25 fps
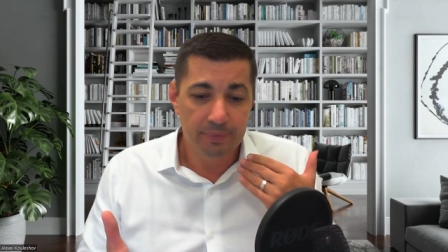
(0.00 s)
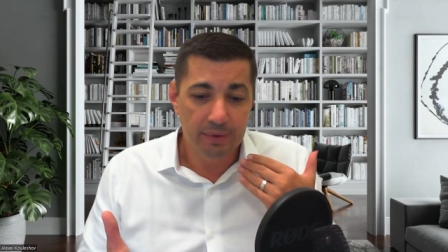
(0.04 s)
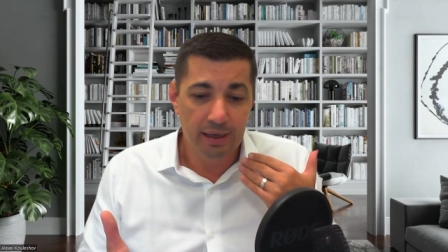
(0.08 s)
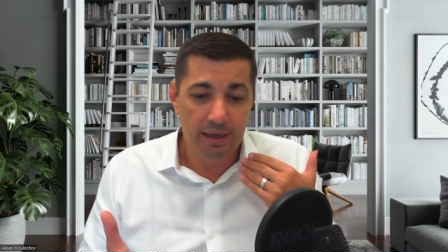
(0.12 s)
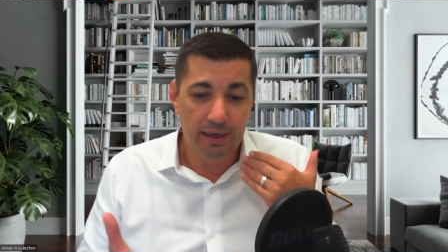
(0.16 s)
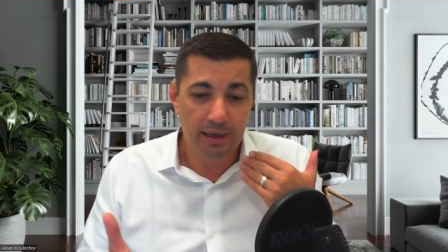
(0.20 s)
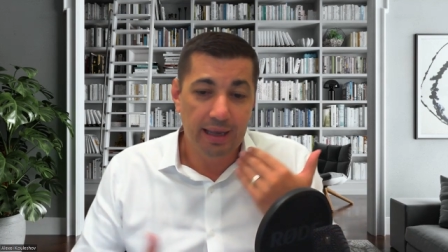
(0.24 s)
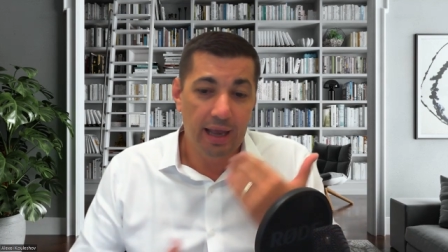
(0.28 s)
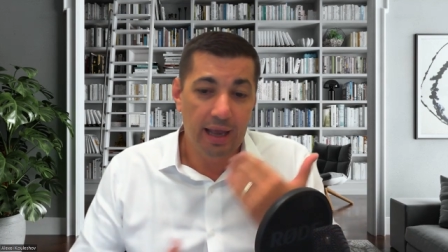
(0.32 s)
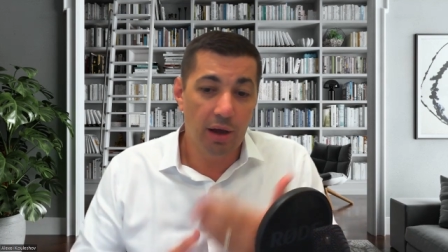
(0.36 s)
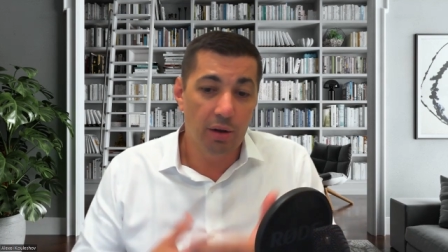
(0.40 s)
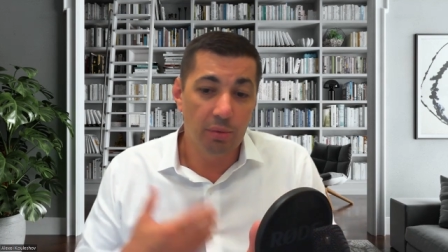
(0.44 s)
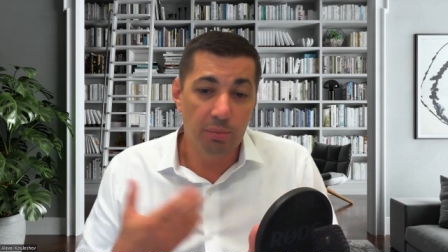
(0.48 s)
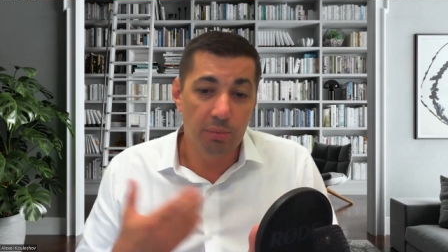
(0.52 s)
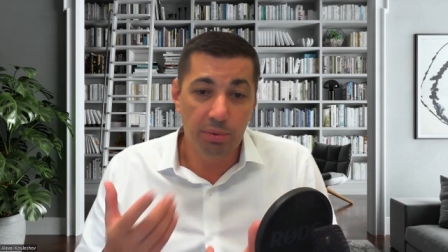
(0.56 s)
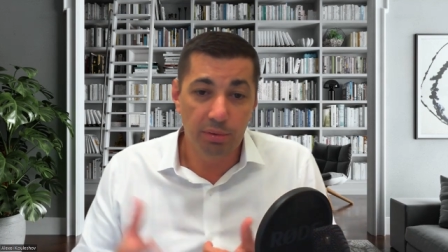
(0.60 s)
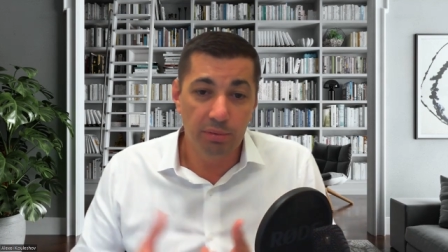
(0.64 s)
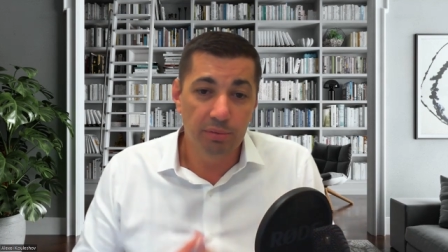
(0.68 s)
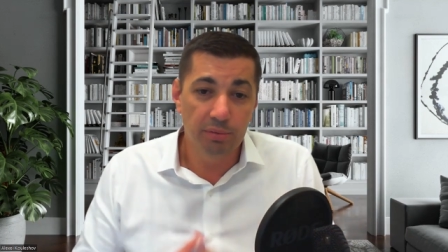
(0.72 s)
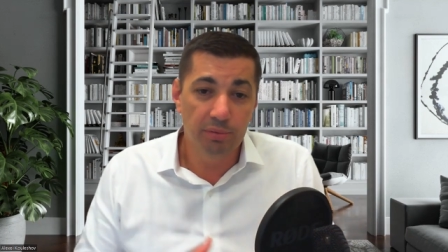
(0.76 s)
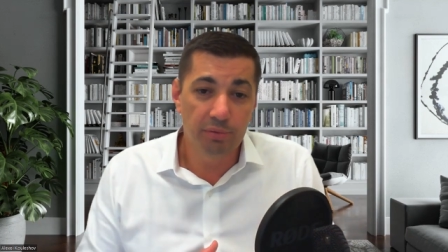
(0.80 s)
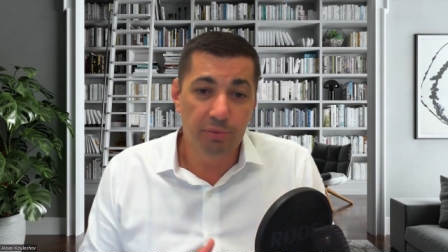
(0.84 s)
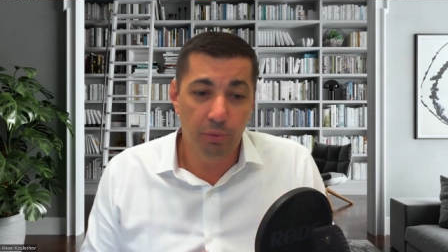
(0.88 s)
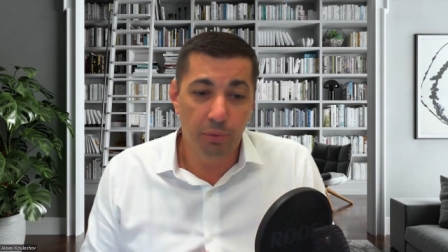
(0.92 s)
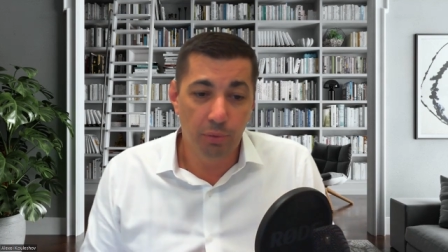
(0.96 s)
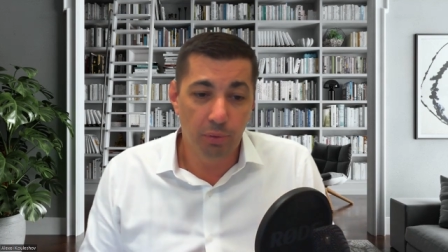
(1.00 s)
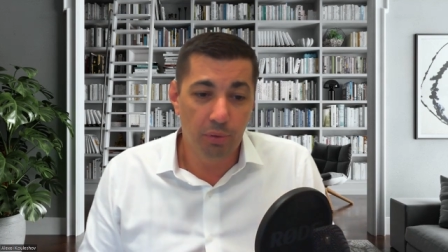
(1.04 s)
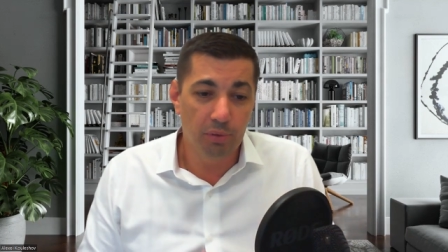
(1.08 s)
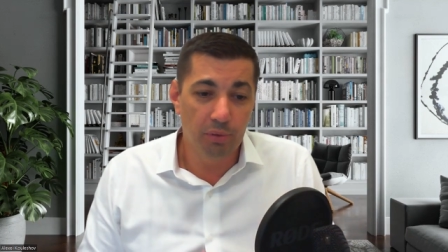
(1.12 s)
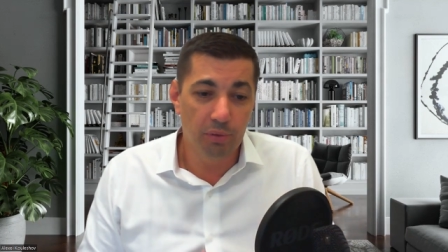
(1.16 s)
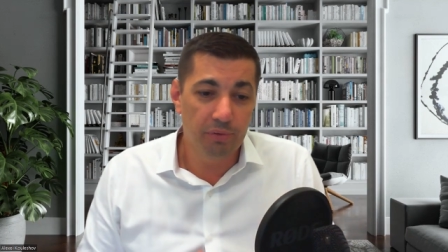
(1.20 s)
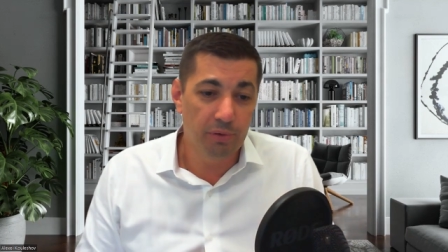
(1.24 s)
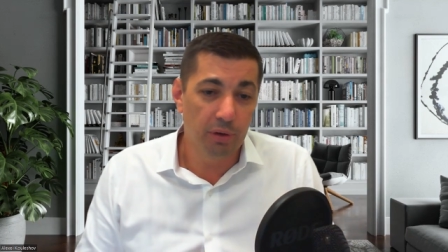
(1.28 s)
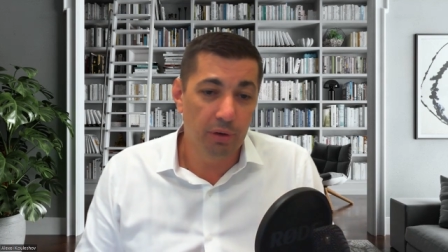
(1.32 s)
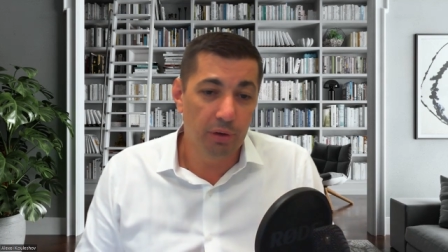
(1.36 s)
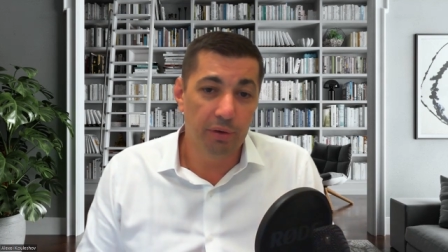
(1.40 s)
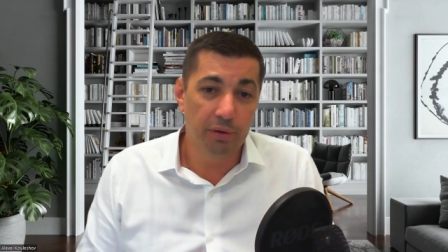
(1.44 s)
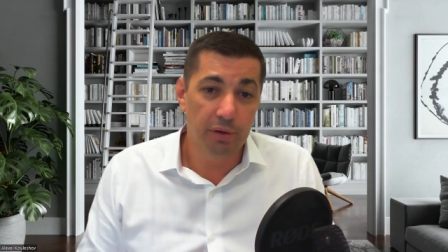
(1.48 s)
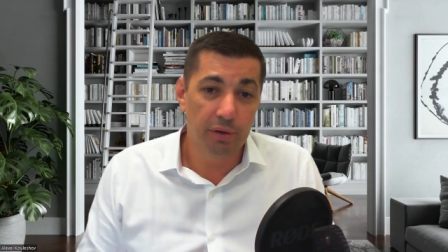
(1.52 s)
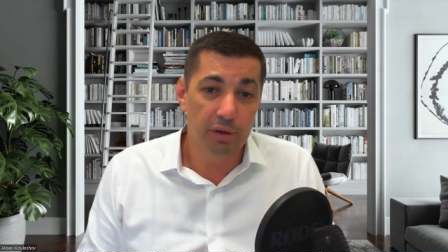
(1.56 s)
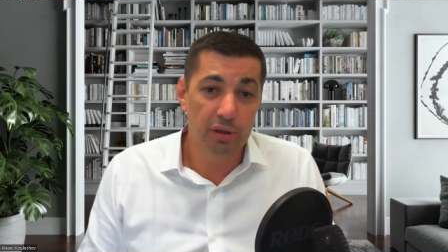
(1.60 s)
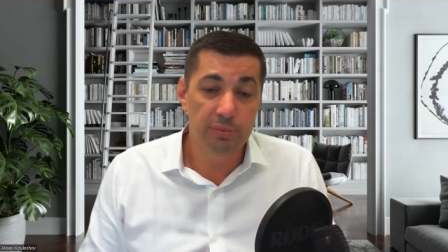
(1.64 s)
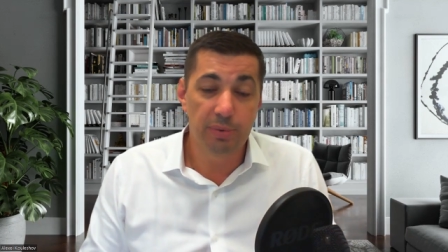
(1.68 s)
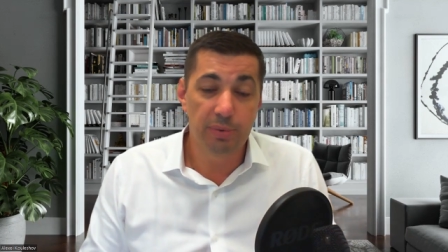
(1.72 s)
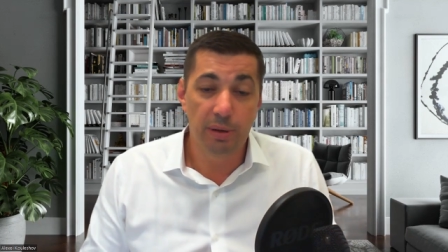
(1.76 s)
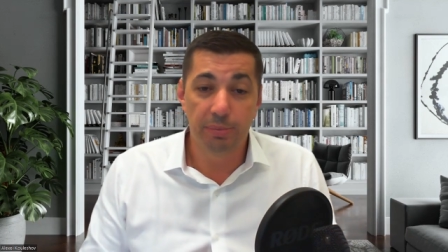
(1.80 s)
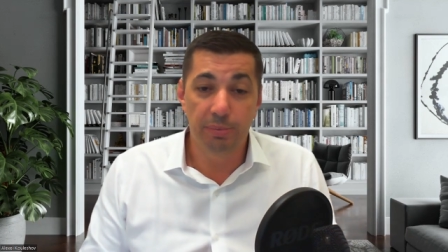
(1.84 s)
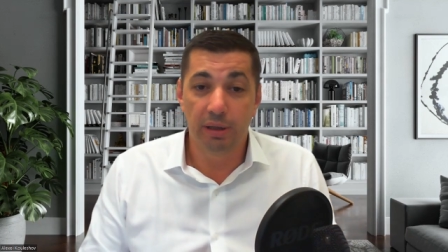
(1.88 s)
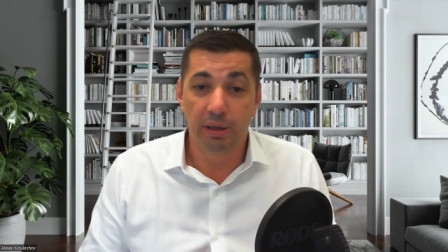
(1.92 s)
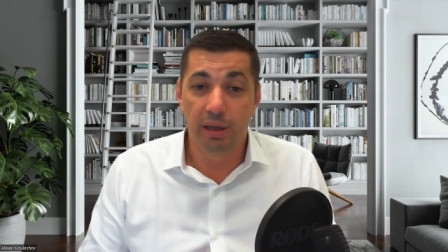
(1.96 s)
accountable for following those
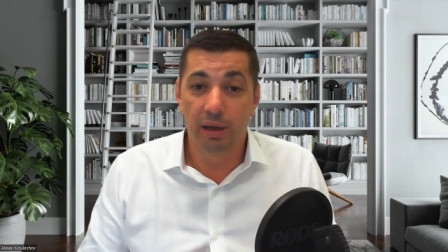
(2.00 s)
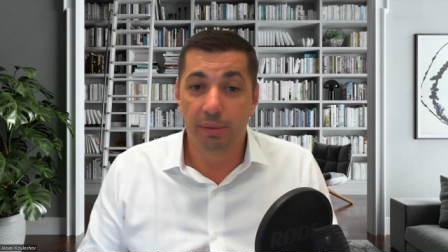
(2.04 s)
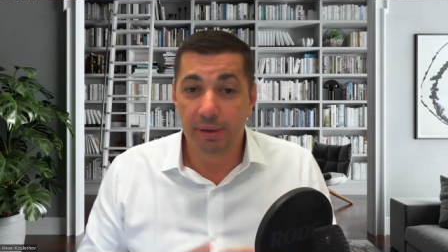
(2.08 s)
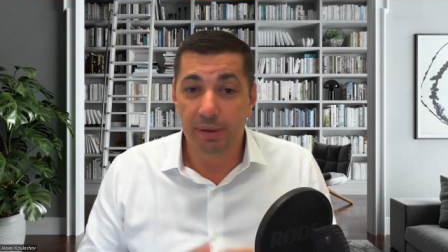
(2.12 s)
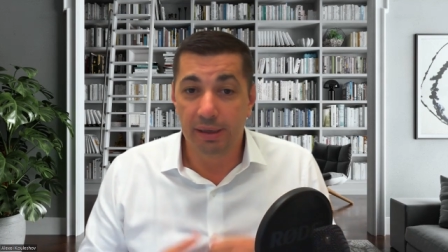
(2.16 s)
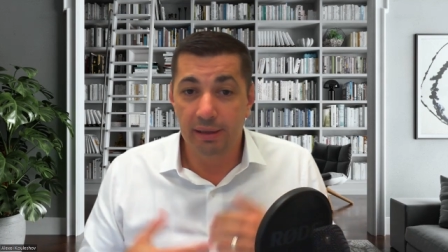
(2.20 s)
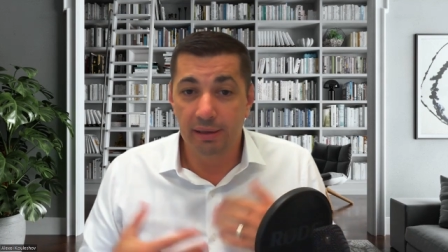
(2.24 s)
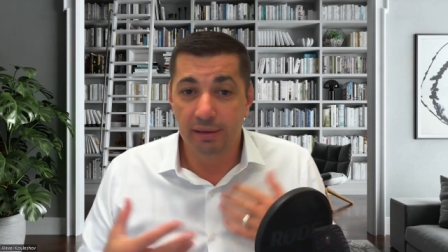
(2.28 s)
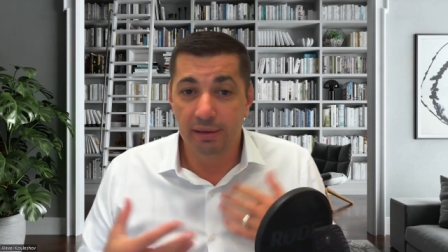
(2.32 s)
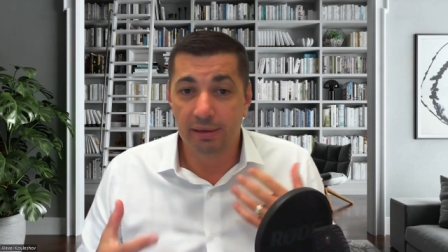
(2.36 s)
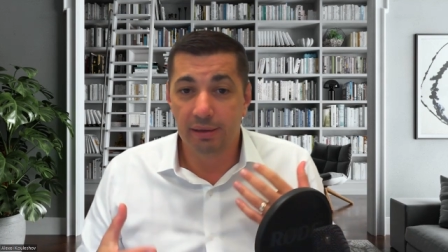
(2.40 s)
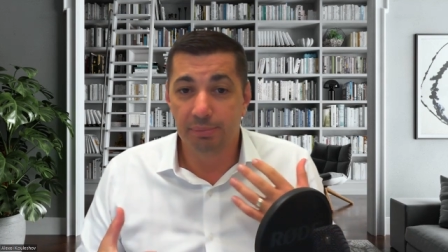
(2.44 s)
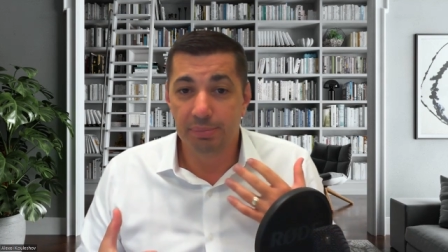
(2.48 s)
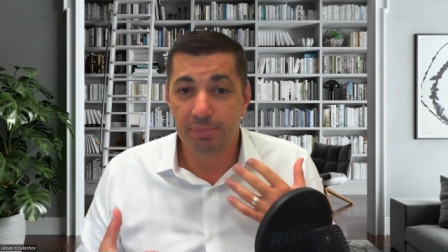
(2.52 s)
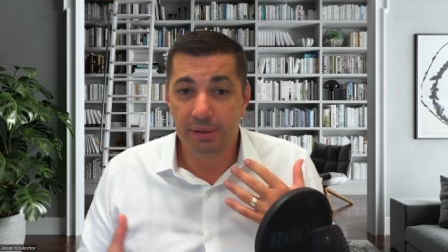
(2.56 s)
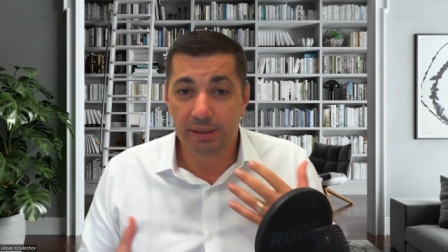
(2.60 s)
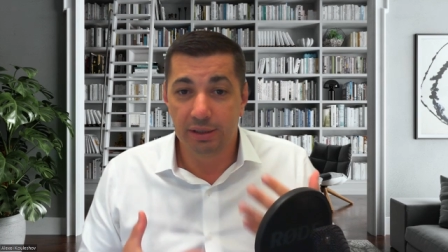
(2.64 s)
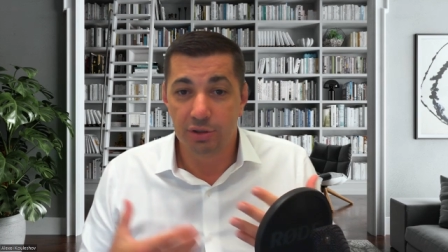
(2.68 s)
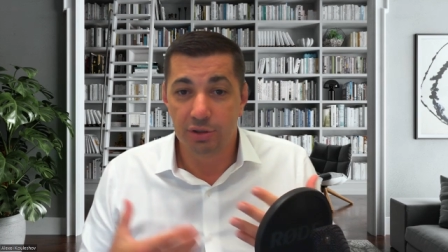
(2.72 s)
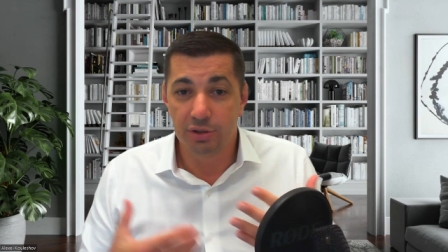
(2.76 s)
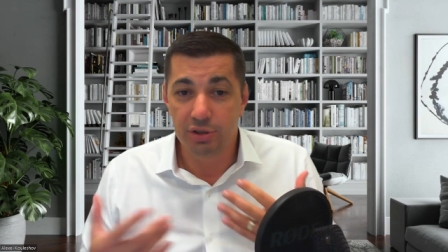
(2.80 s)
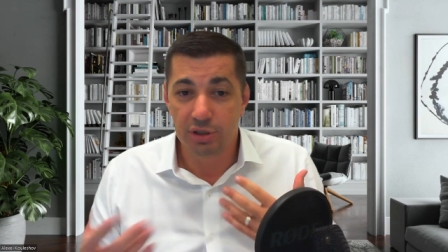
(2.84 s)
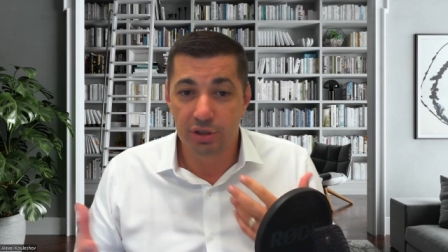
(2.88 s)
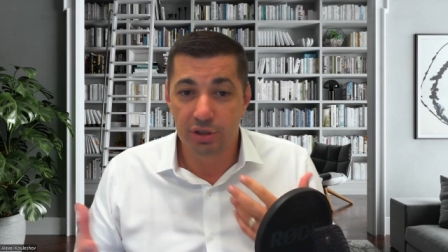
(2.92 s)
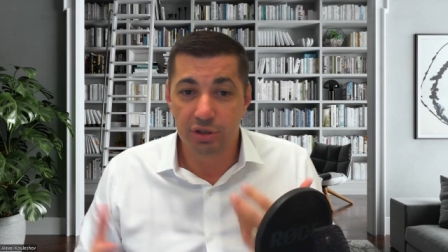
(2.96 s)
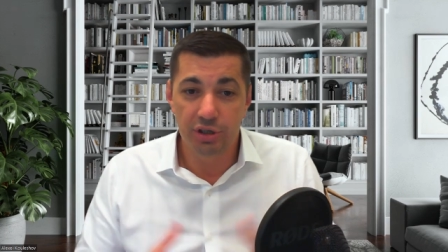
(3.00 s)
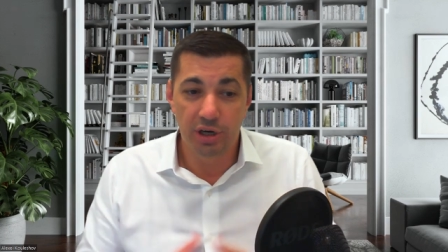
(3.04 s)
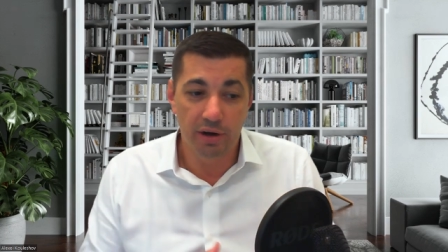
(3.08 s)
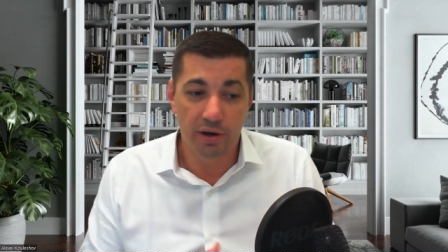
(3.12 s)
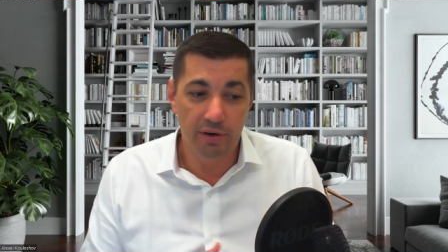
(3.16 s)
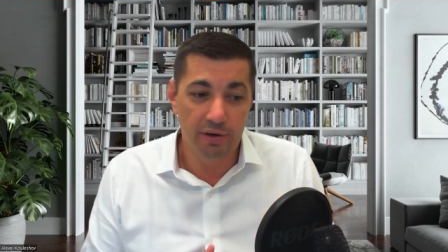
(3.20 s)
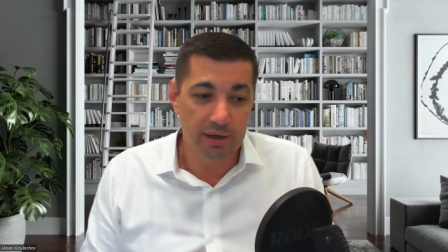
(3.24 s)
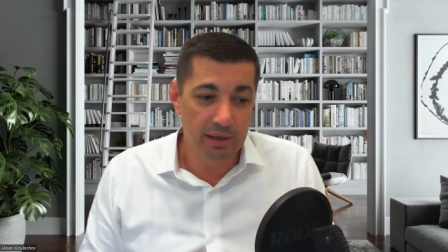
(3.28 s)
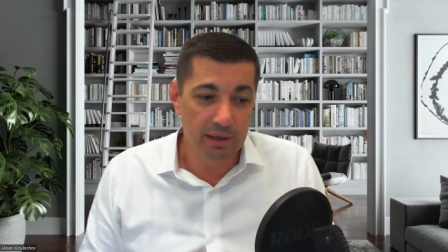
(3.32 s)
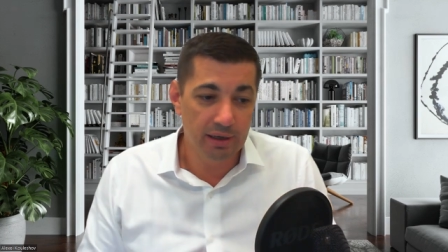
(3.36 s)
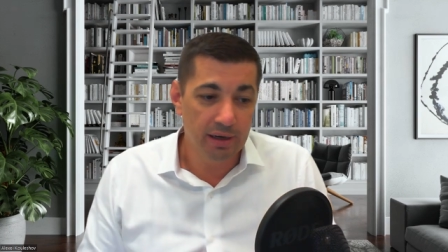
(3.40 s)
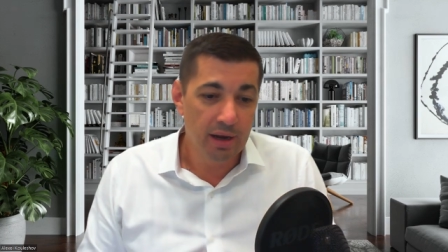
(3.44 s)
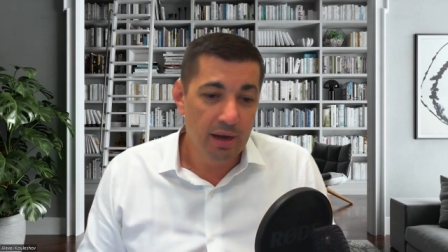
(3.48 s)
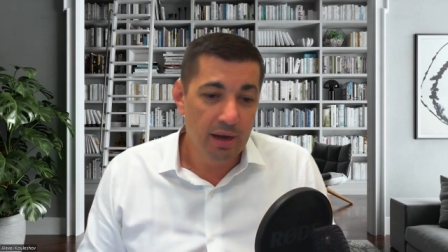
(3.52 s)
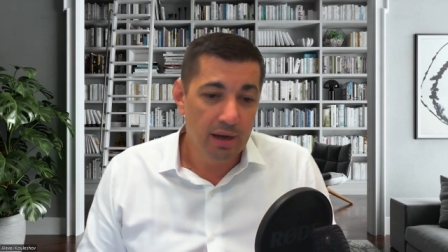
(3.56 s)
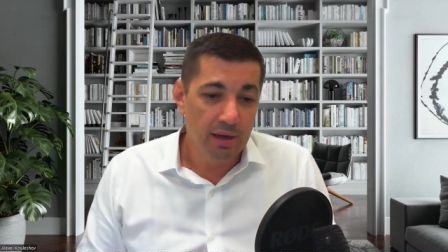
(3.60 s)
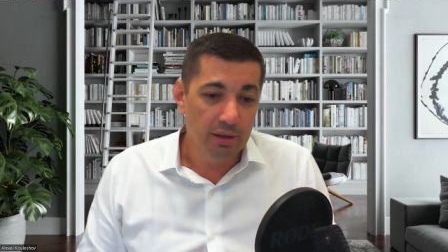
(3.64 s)
people up and potentially sharing